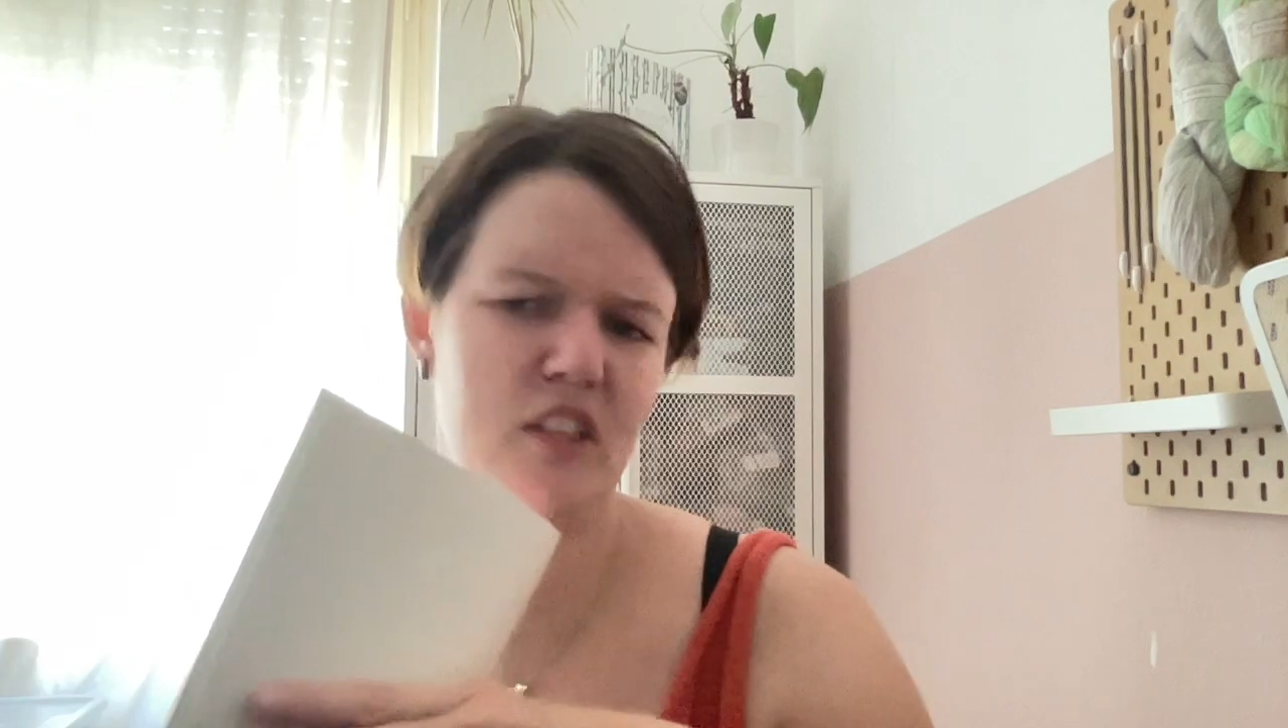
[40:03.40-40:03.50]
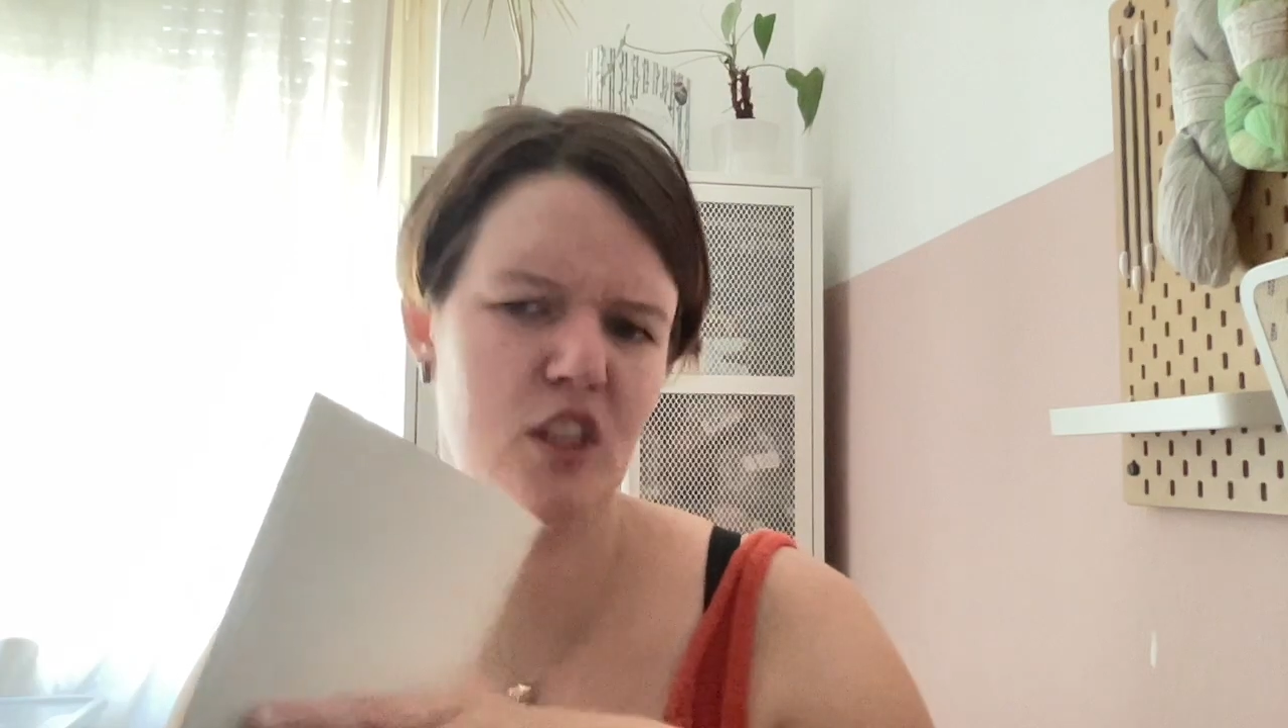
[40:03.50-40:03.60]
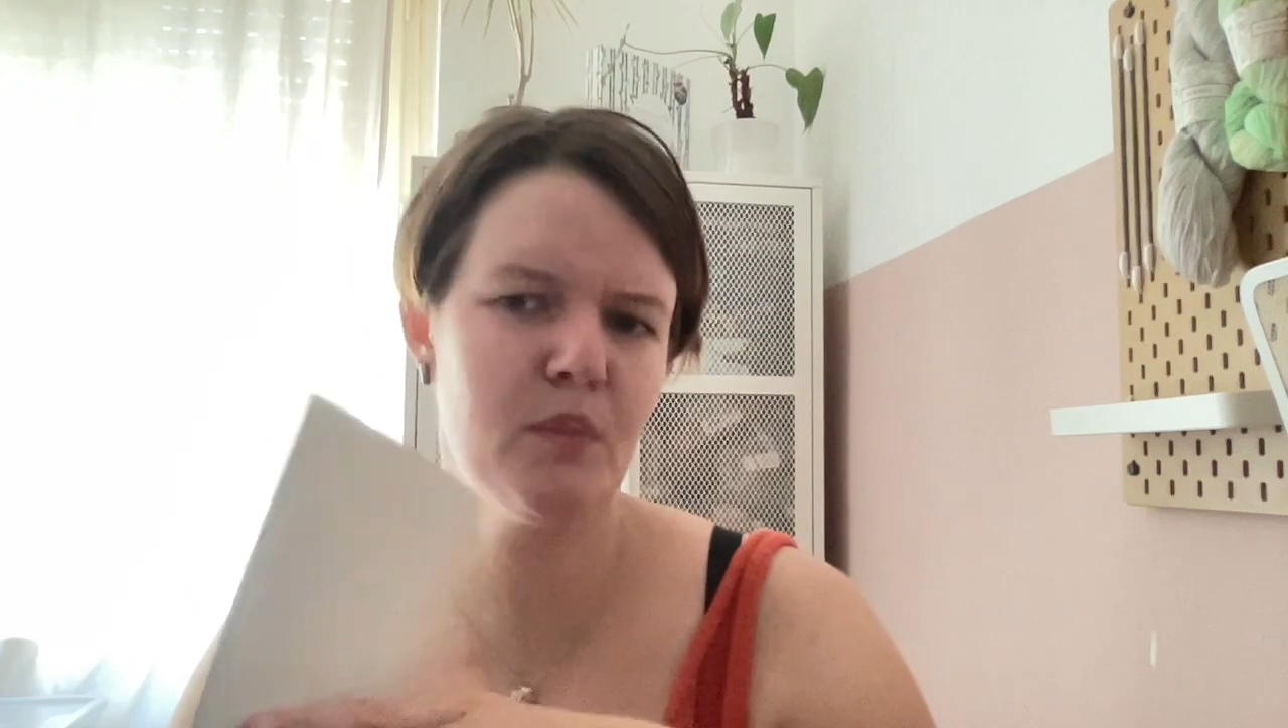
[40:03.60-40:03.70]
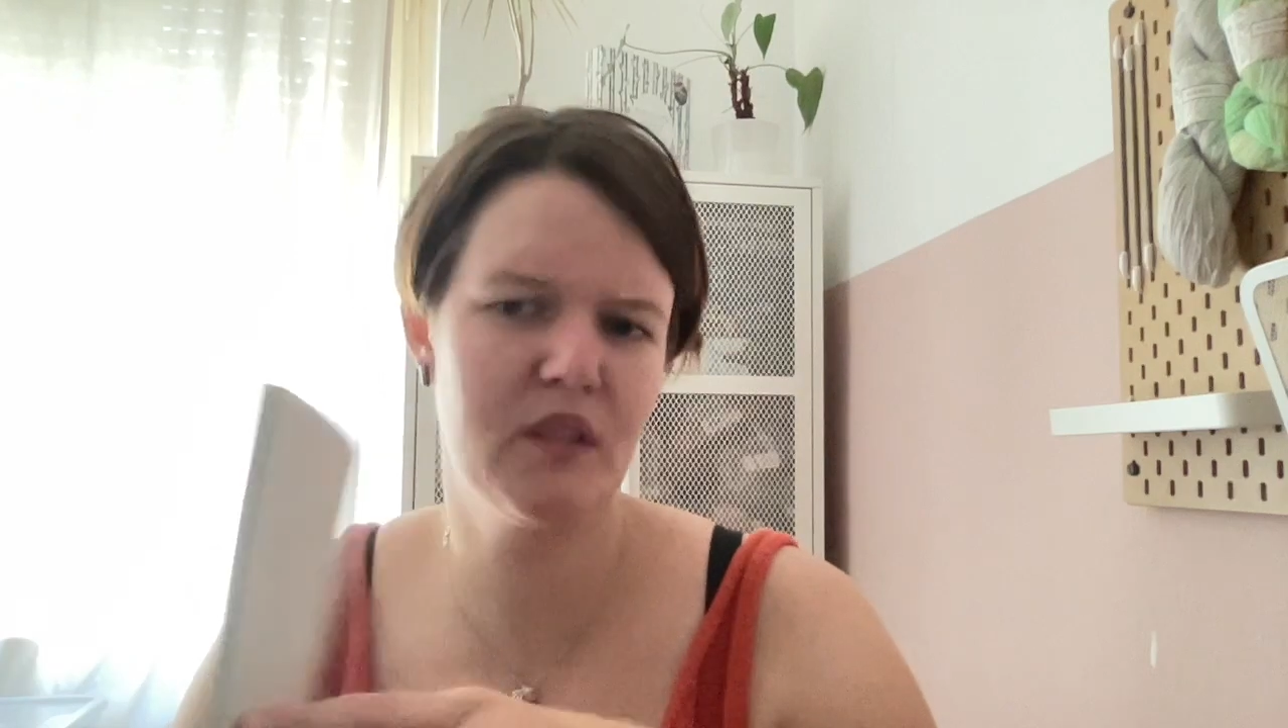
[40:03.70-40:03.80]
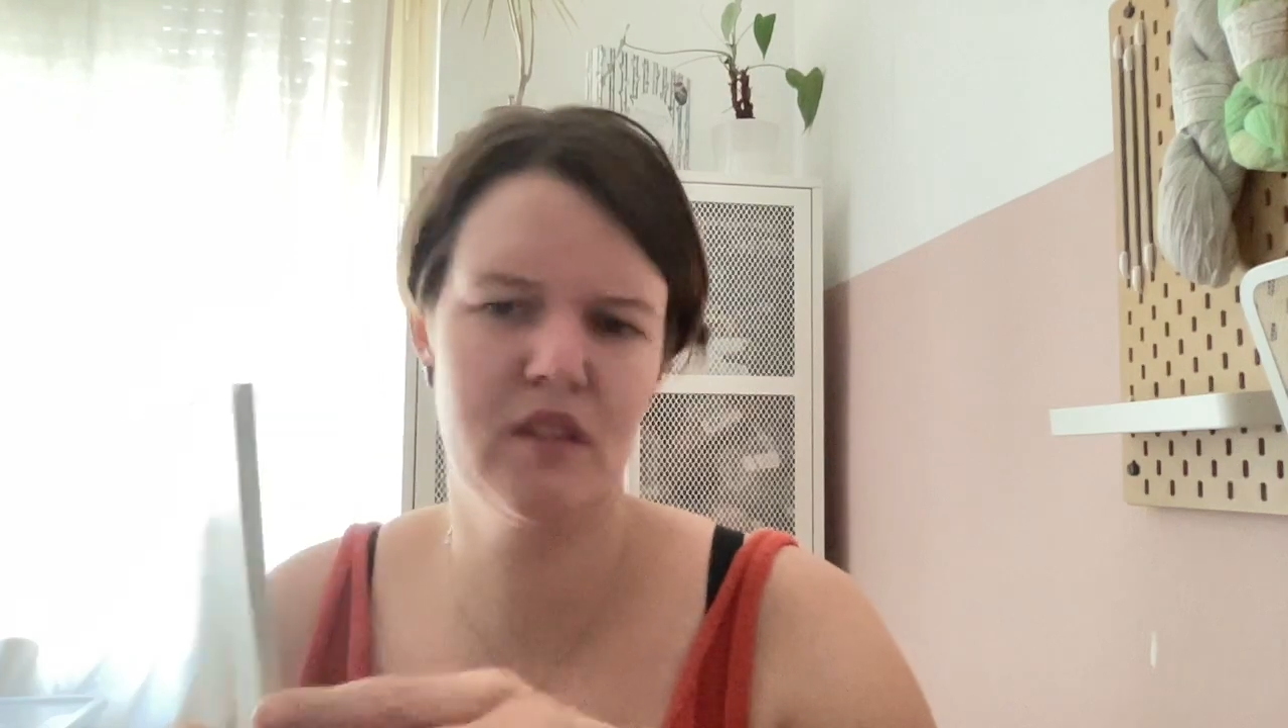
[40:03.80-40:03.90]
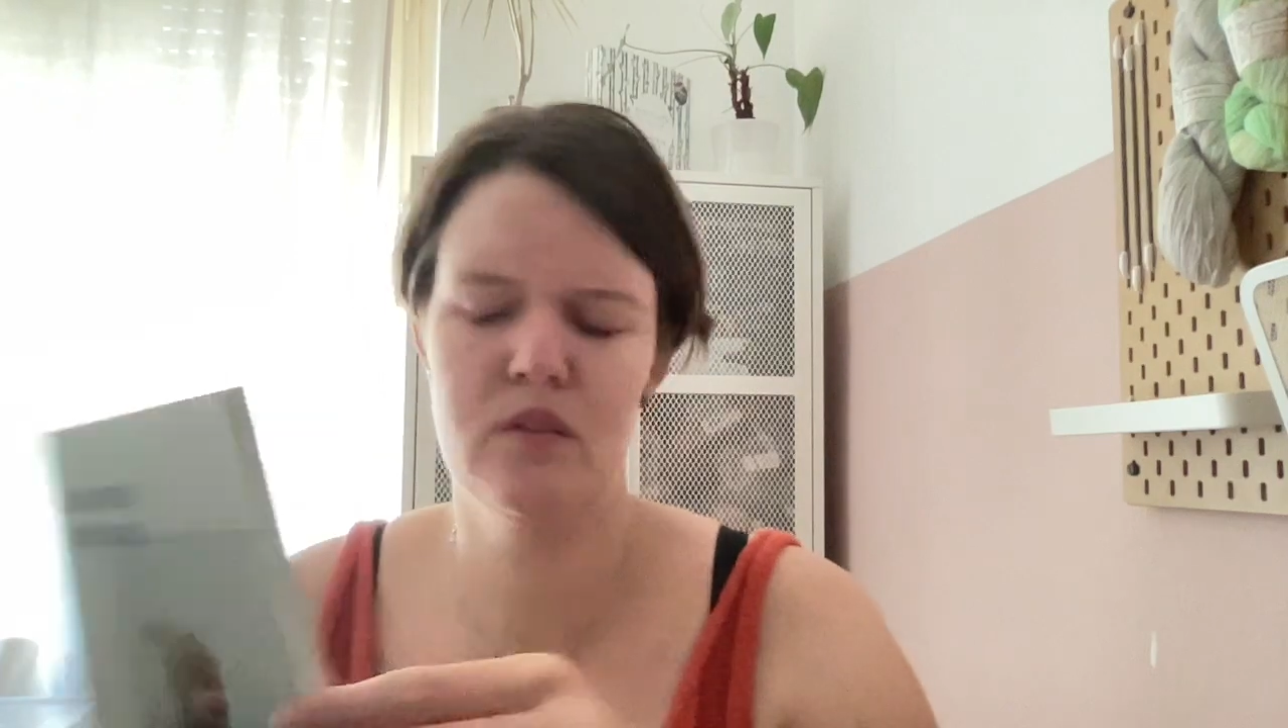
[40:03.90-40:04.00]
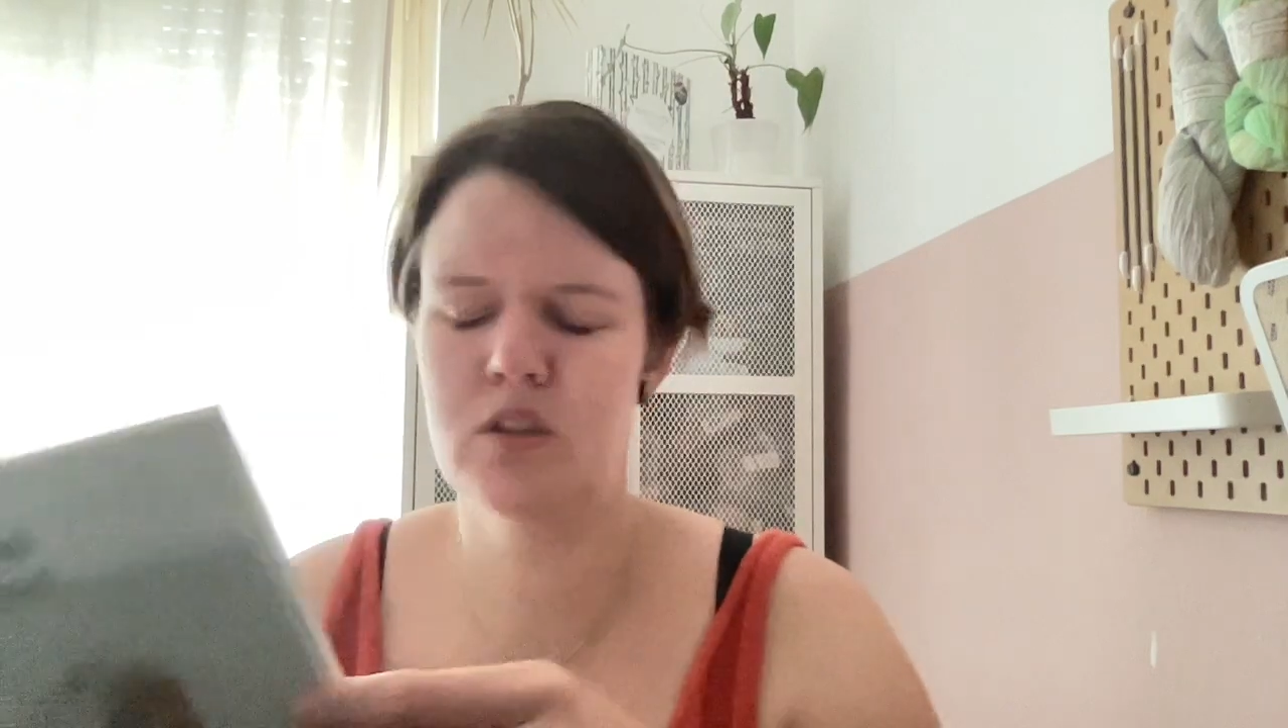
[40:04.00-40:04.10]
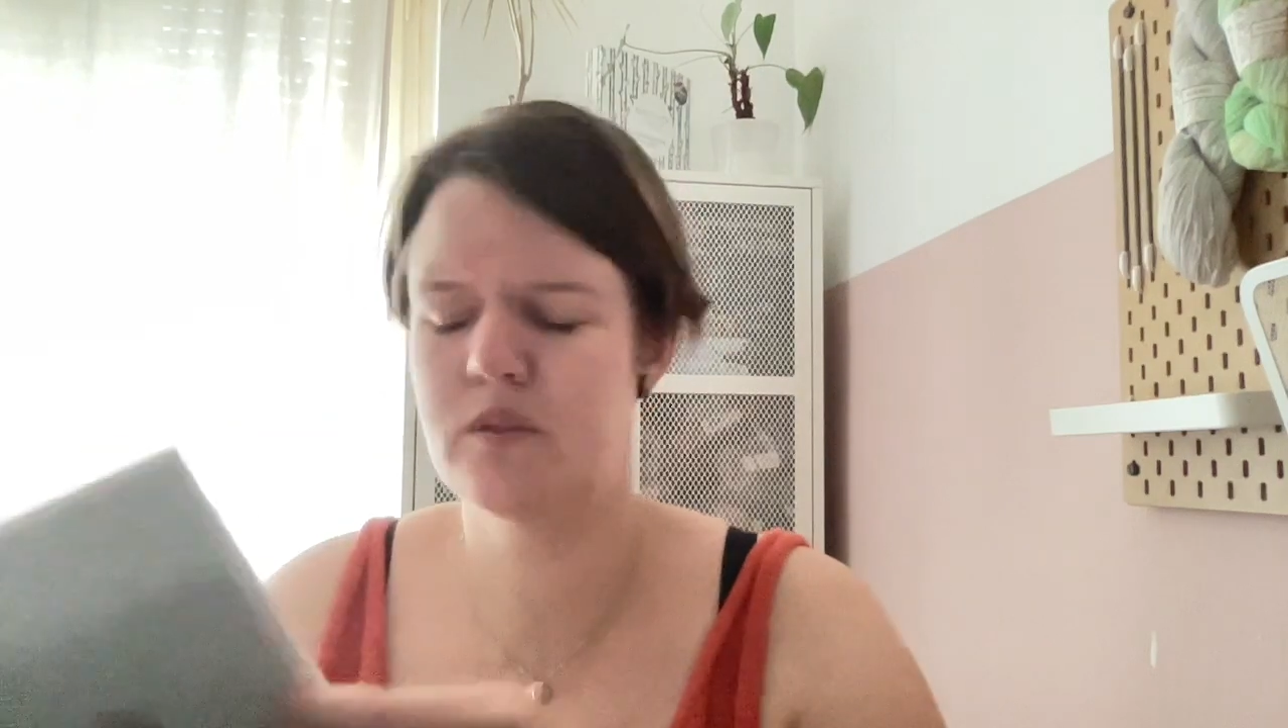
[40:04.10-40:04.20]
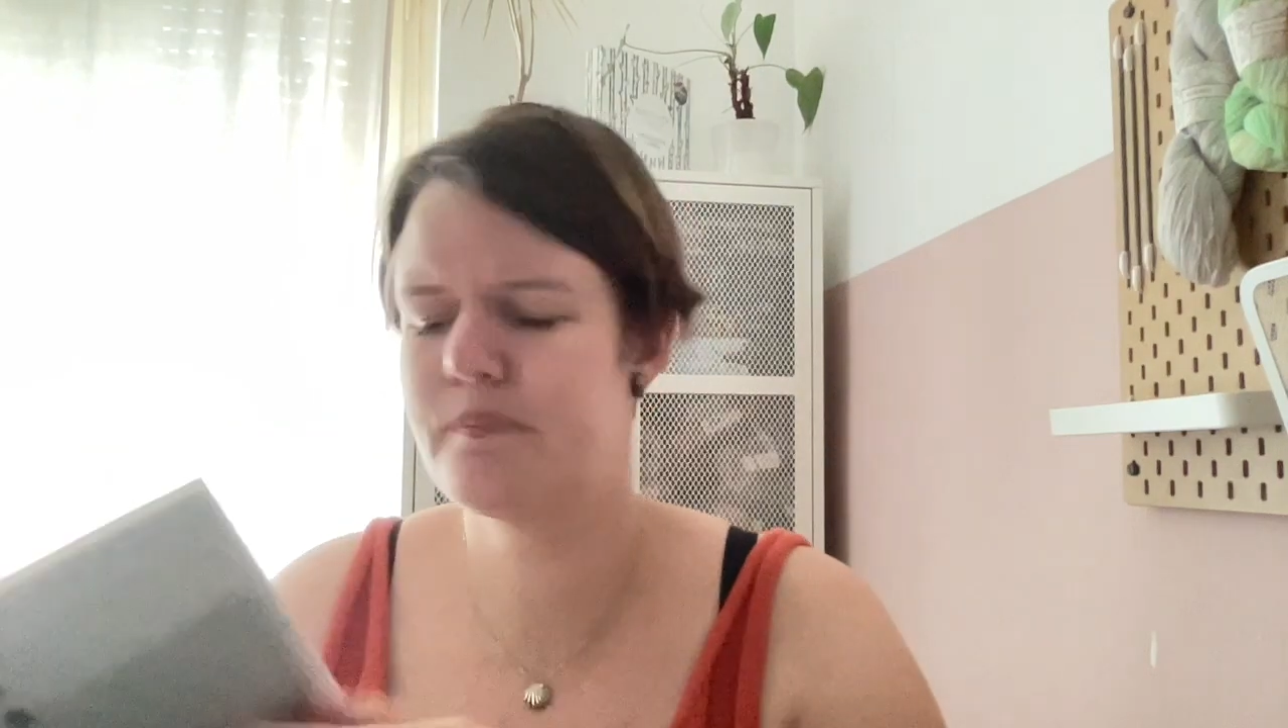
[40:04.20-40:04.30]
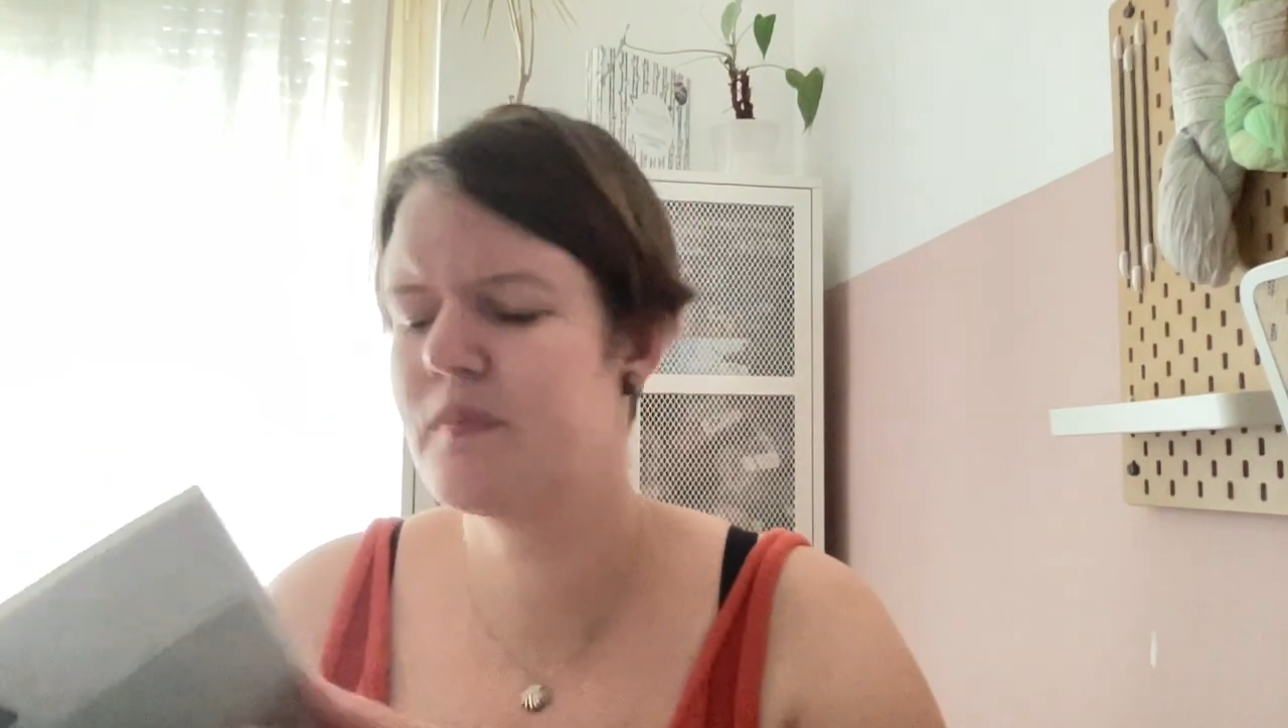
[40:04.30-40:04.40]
cheaper than usual.